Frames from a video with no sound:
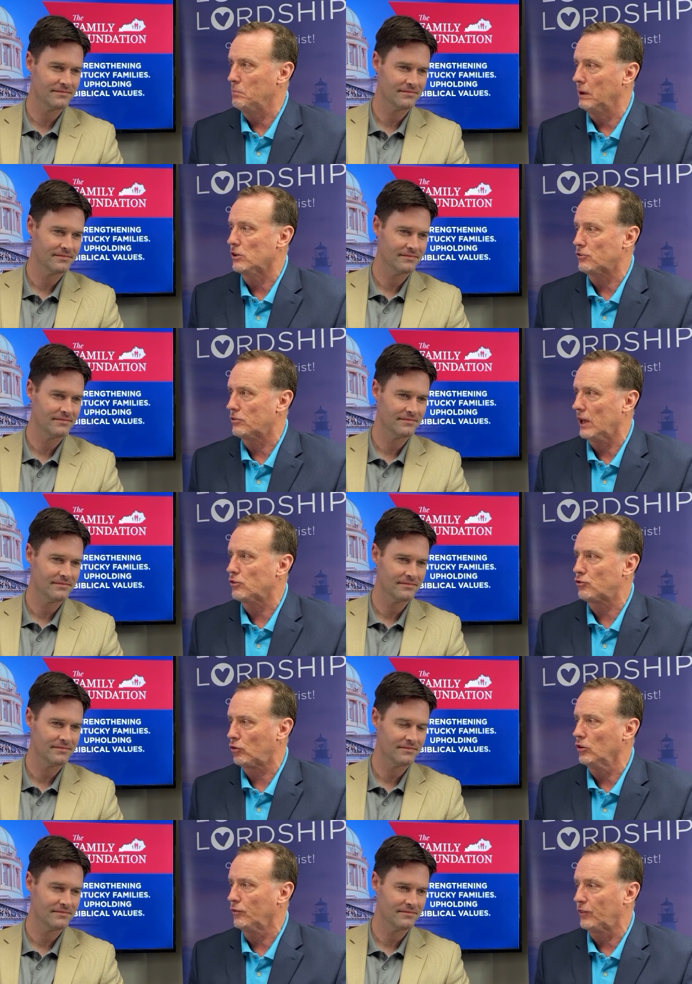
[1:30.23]
Speaker 1: but as, as
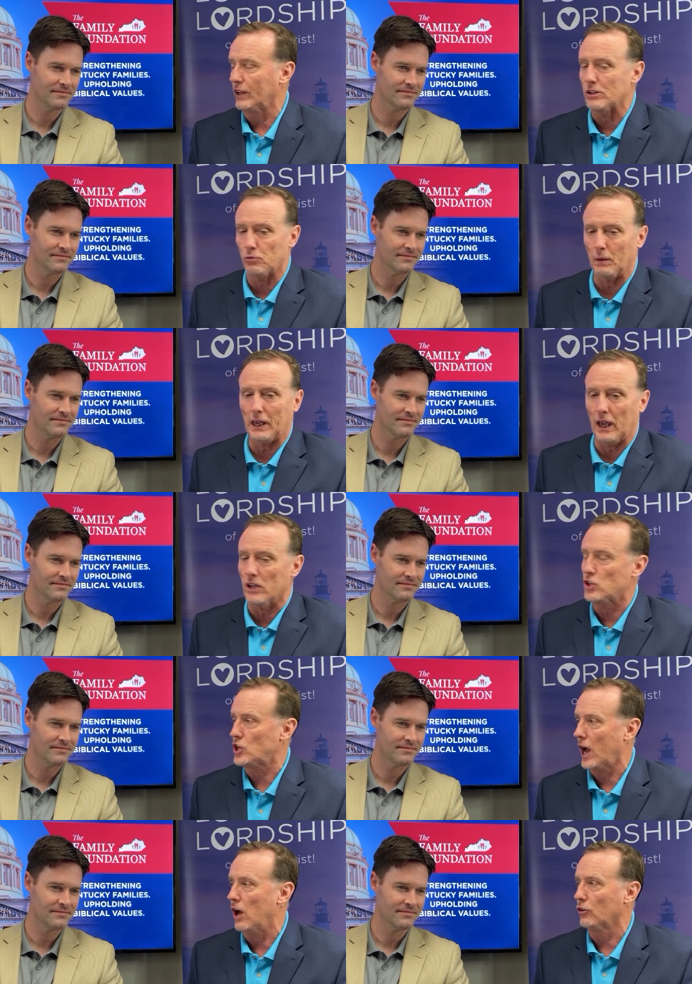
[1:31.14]
truthfully as we can,
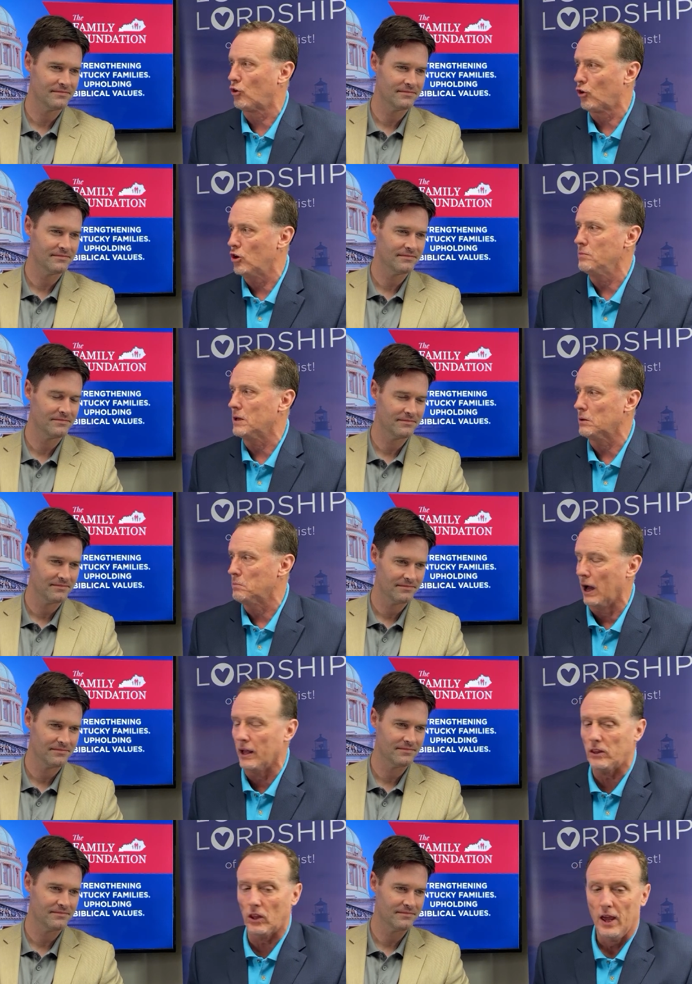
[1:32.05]
Child Grooming
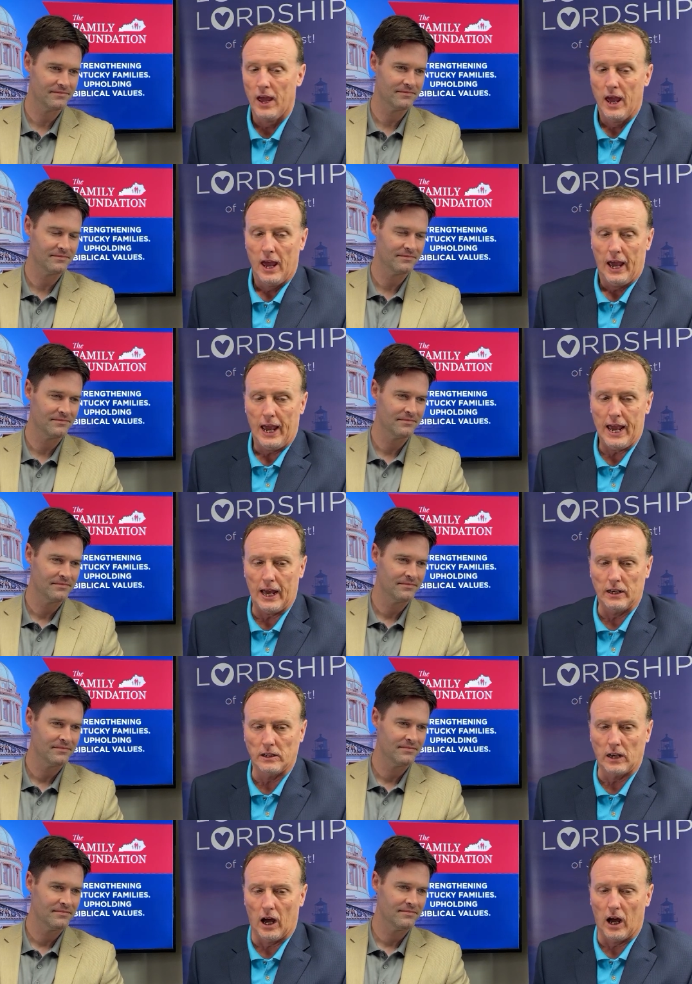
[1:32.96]
Month.
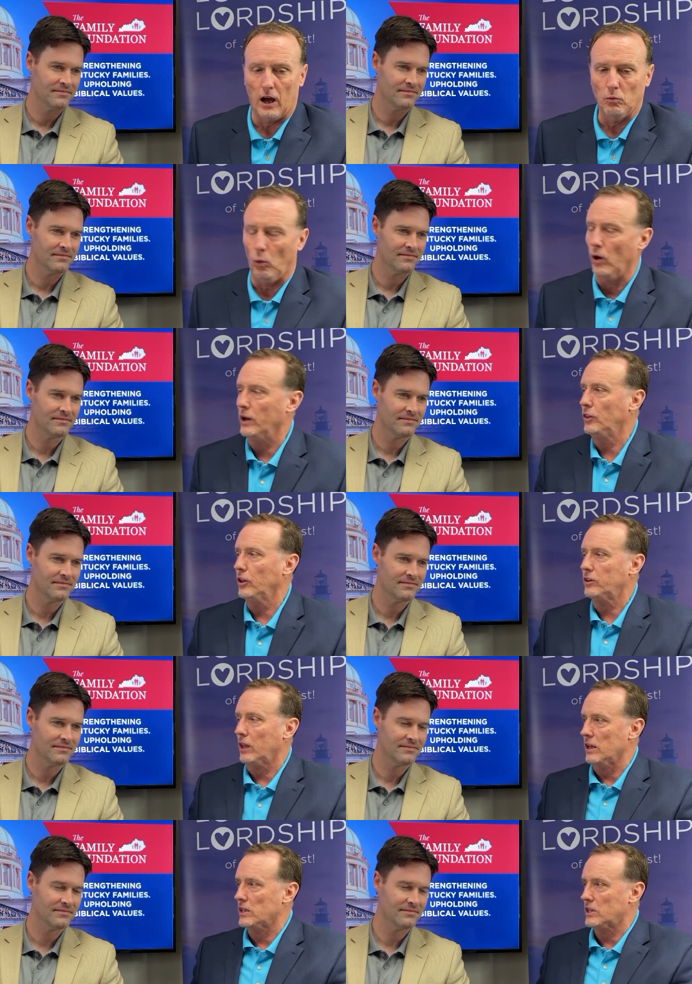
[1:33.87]
And uh, one of the
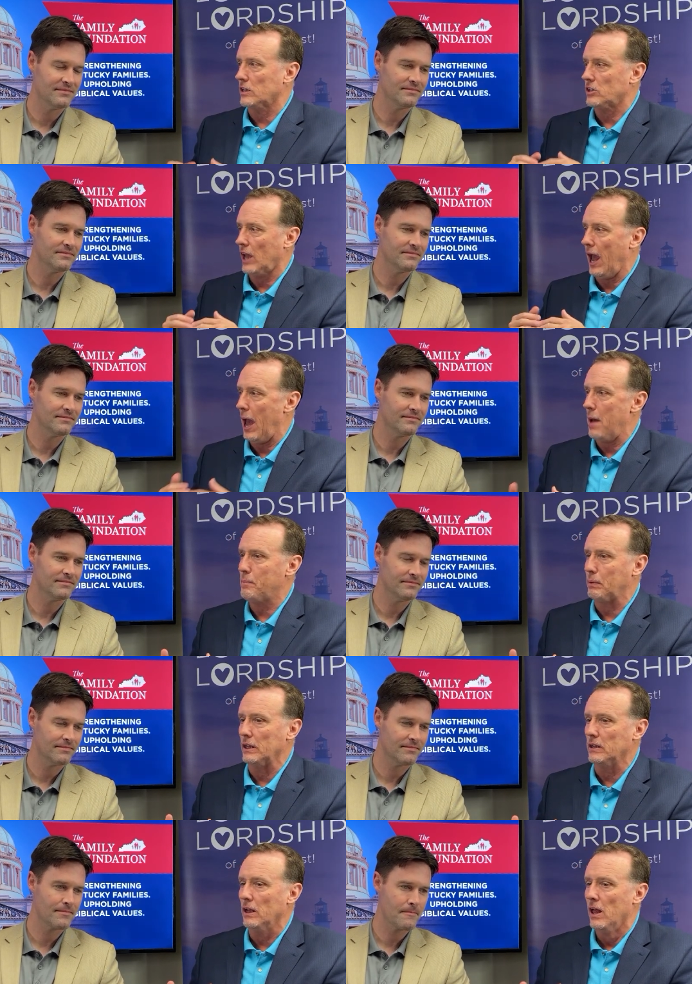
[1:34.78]
things that's
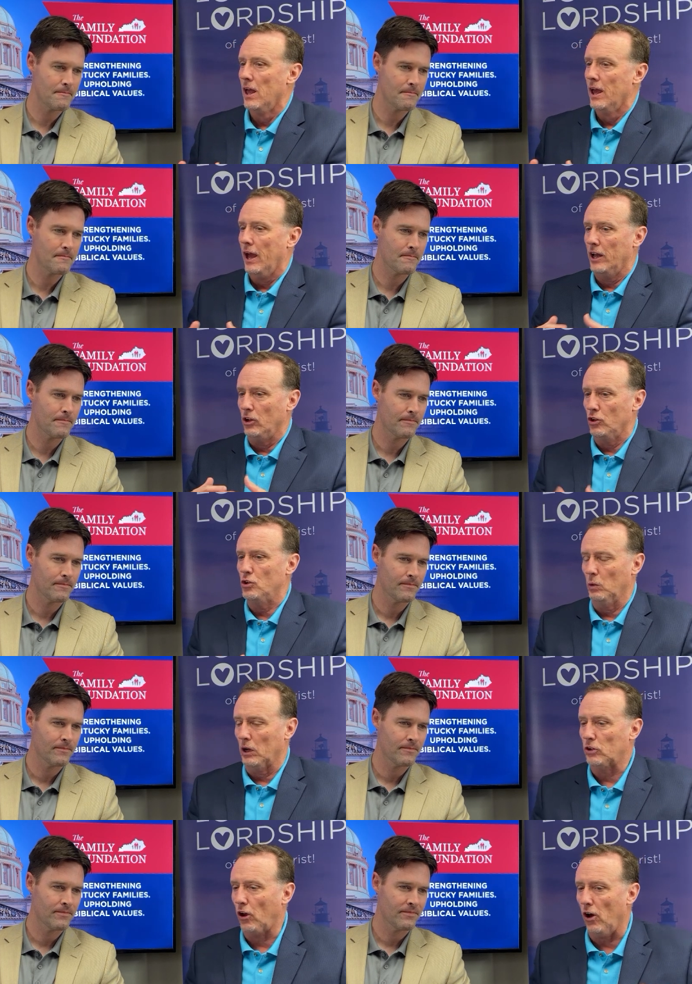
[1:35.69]
happened, I know you
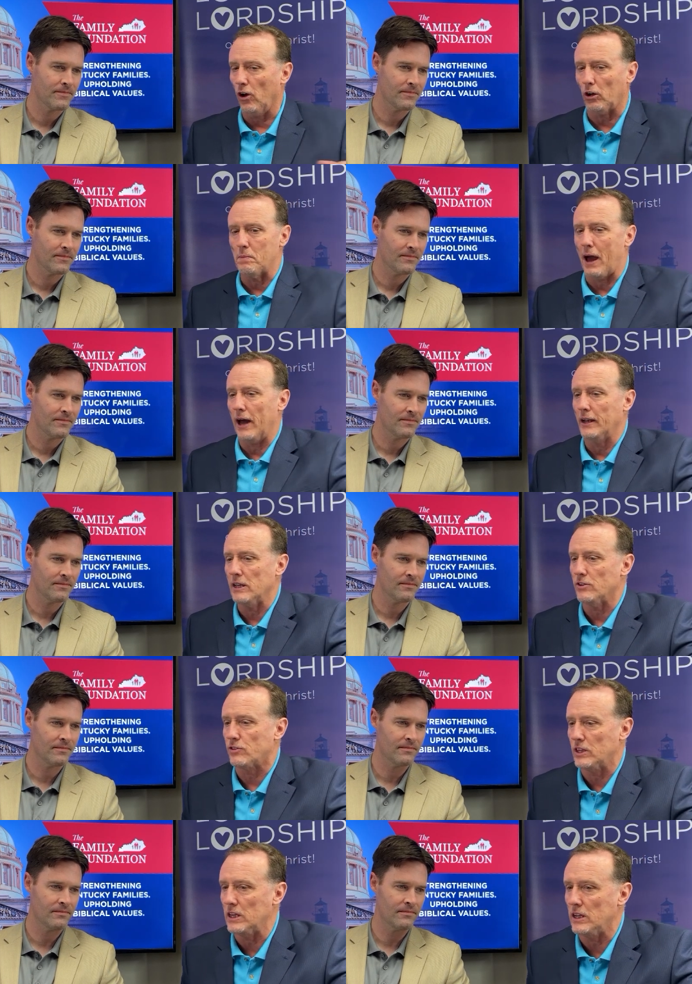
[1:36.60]
want to talk about,
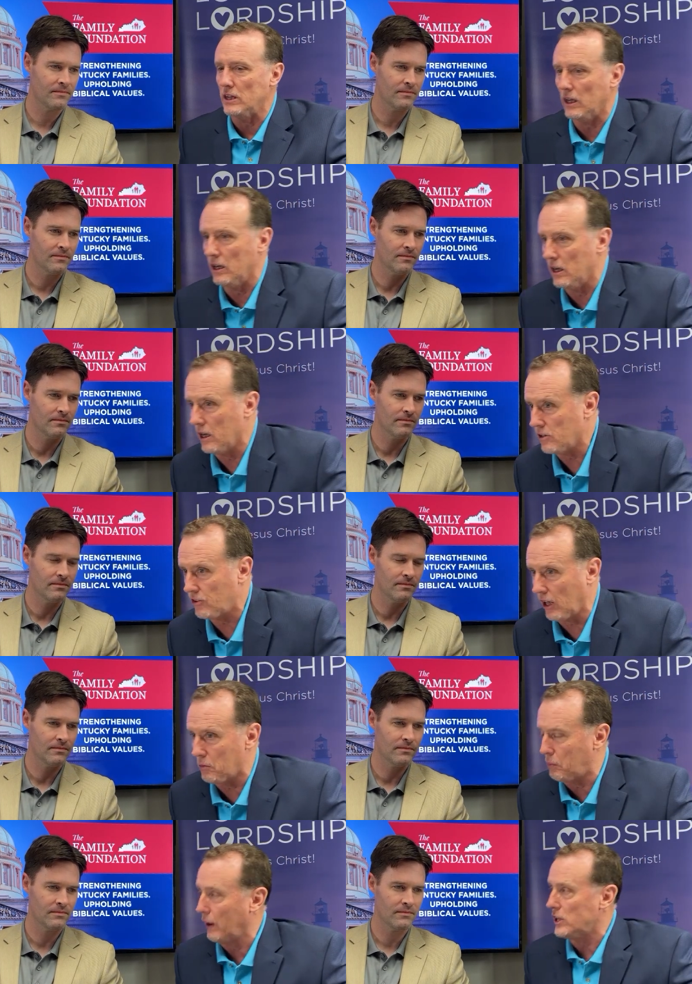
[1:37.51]
is the uh,
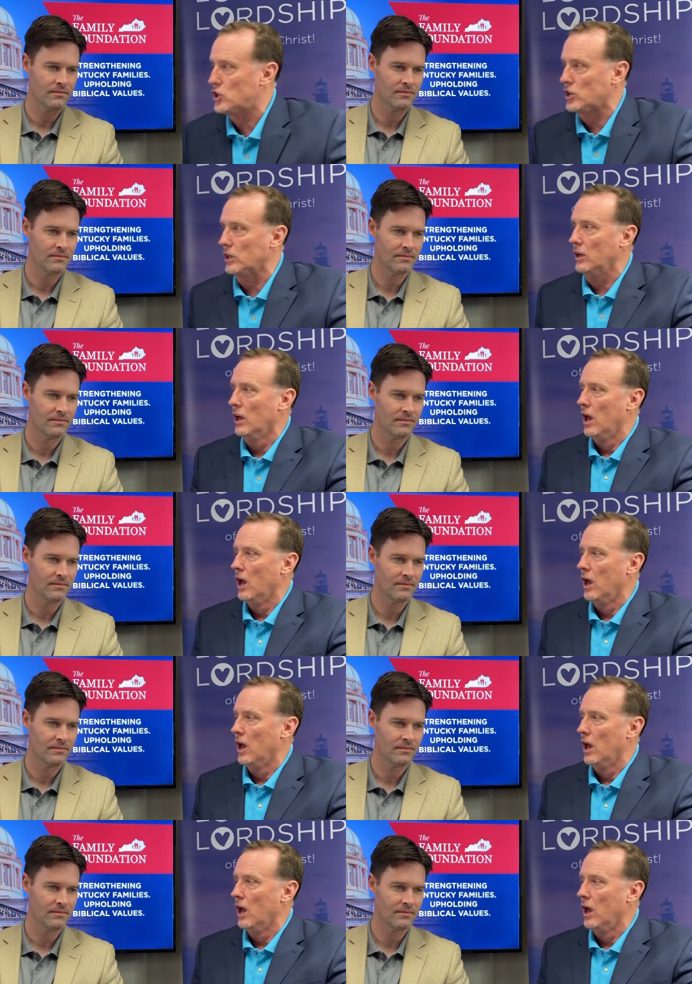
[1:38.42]
celebration